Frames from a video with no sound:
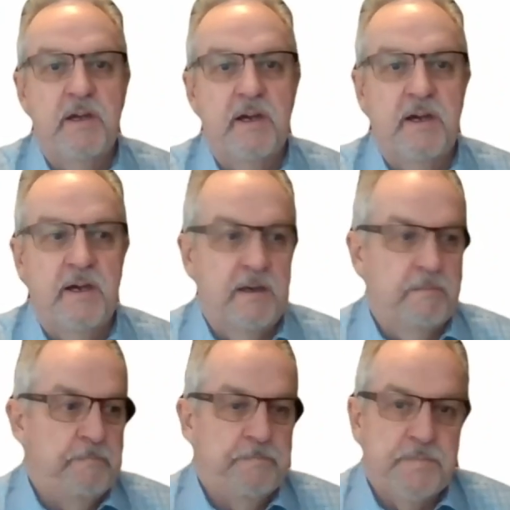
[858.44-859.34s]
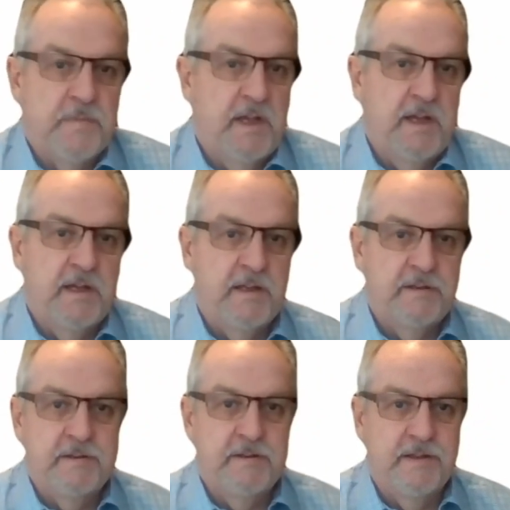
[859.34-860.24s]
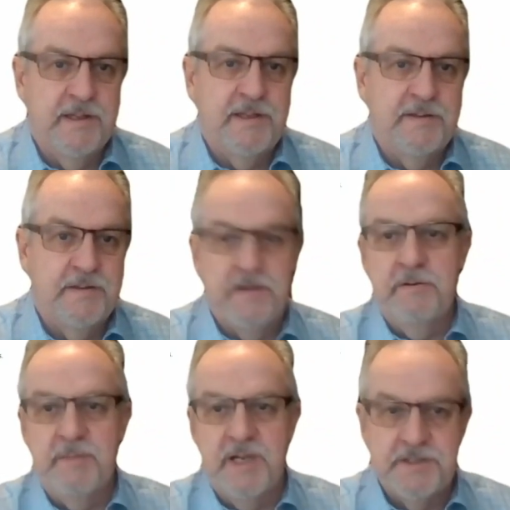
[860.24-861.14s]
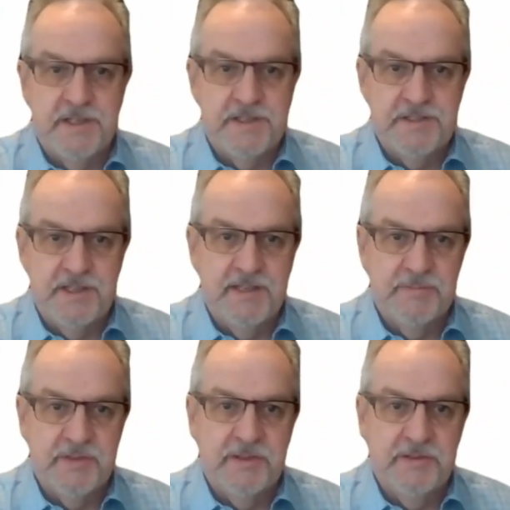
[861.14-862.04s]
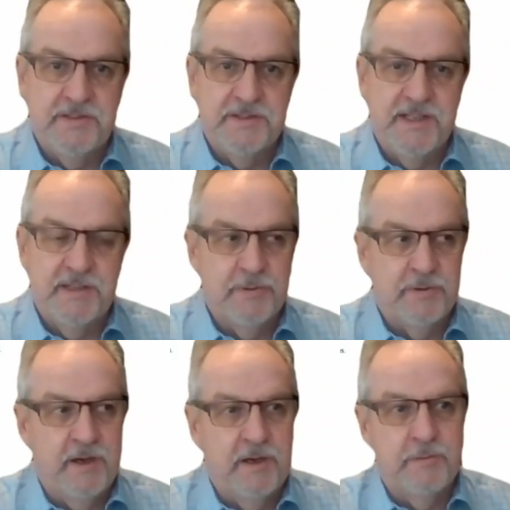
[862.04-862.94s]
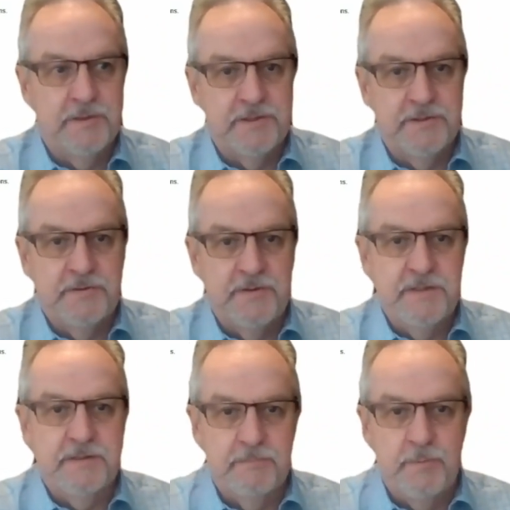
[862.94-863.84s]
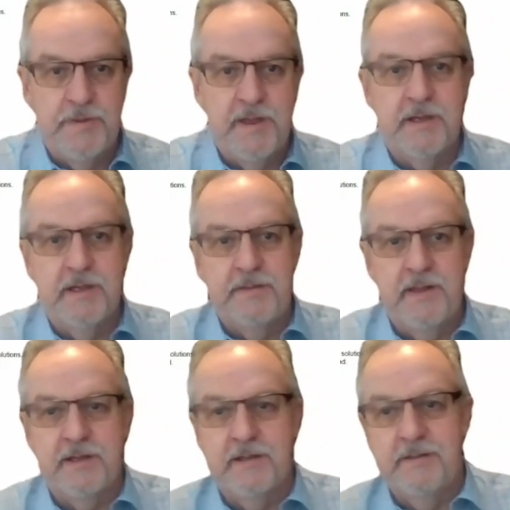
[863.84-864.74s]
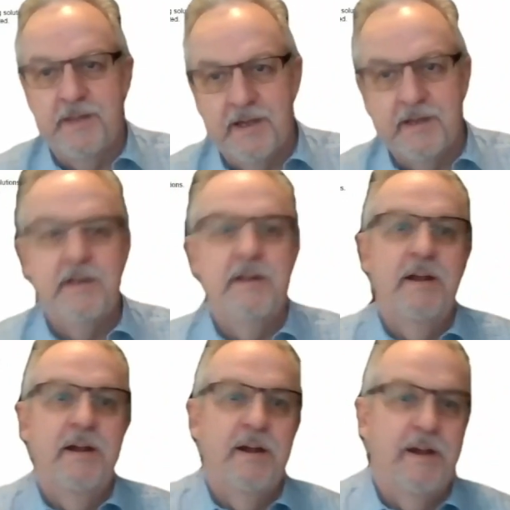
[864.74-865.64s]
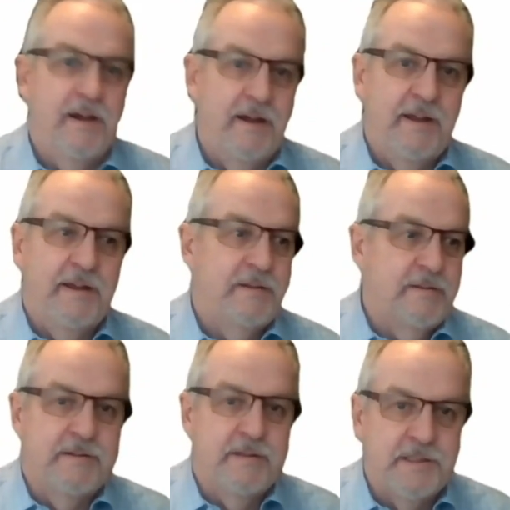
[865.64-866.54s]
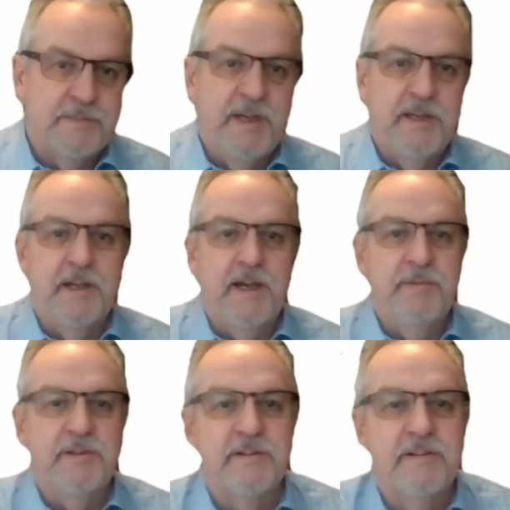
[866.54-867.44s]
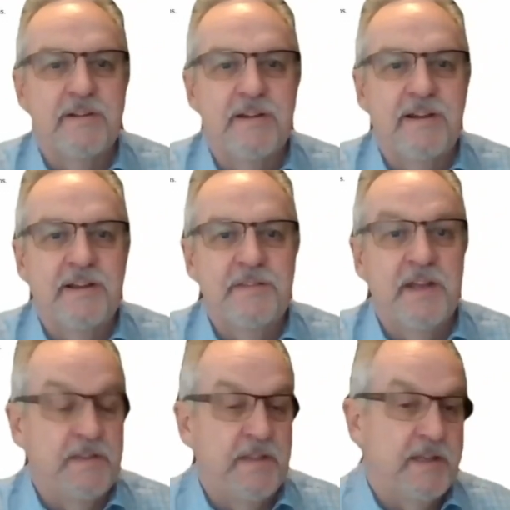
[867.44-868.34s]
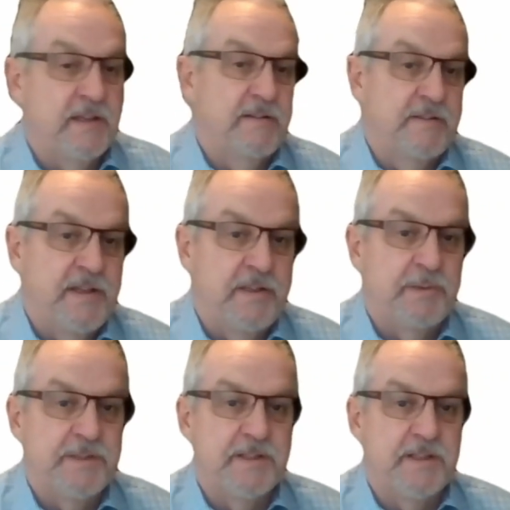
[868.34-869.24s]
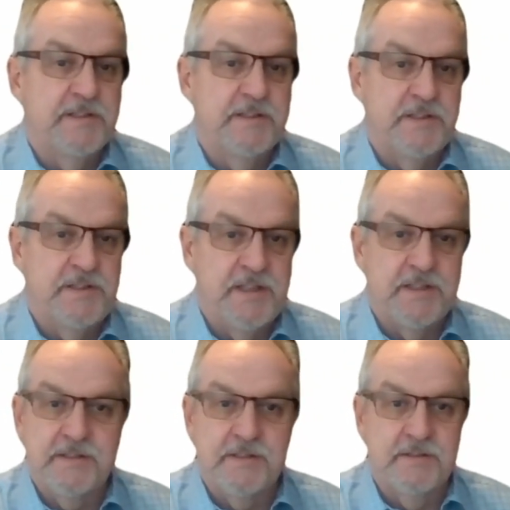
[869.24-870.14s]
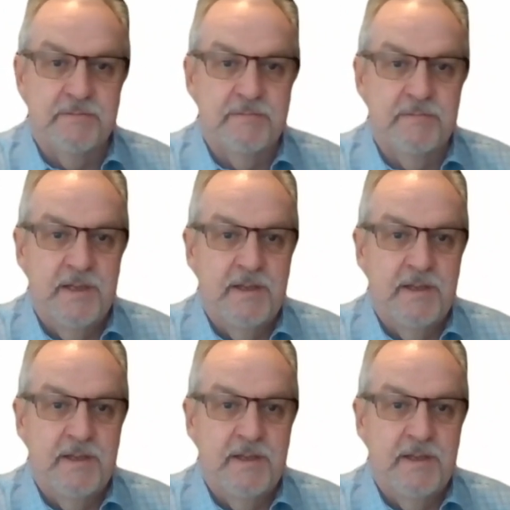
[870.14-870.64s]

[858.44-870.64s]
Um, and again, their imagination comes along and say, "Well, I want to do this with that and that and that, and let's make it happen." And they they they're the ones that can suggest some